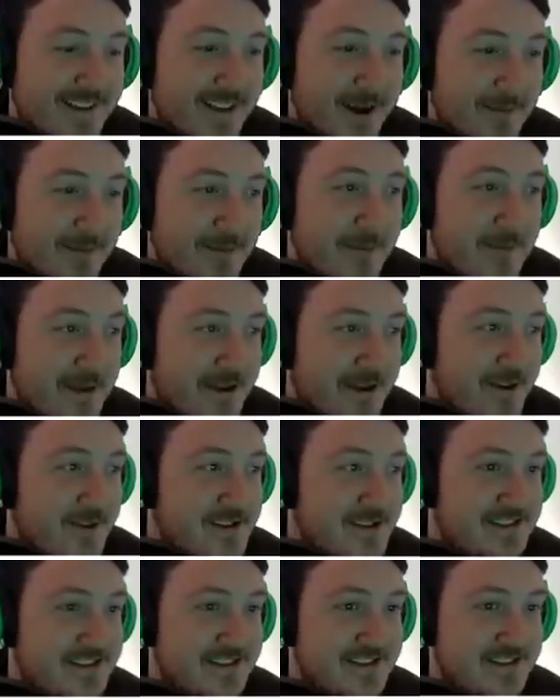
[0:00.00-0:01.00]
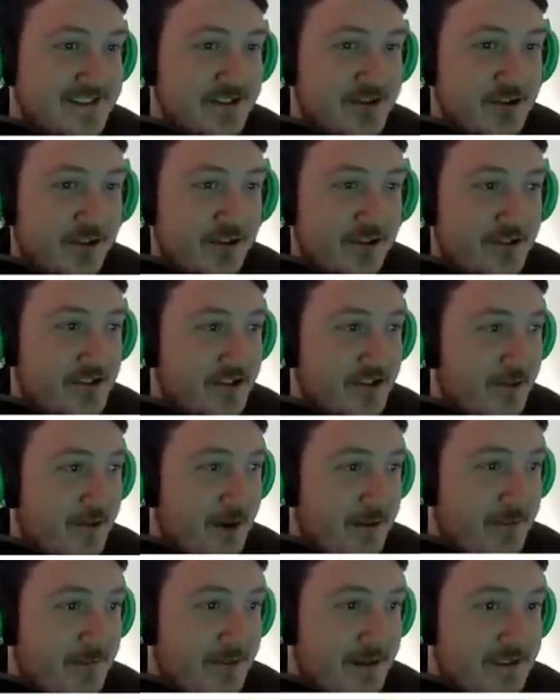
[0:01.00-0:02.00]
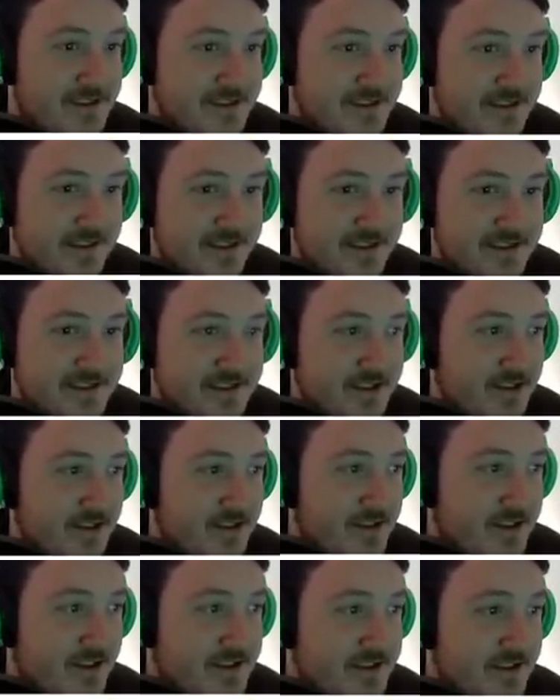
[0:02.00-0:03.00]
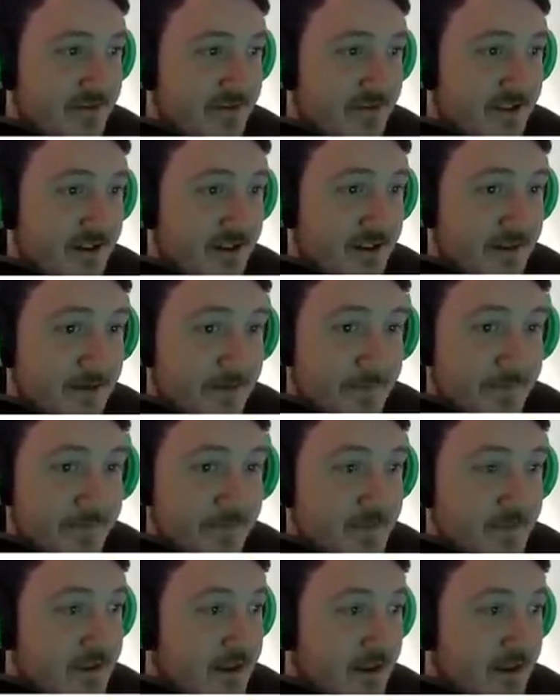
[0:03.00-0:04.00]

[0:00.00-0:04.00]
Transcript: up appearances. Your journal's a great place so you can see what you've done so far. What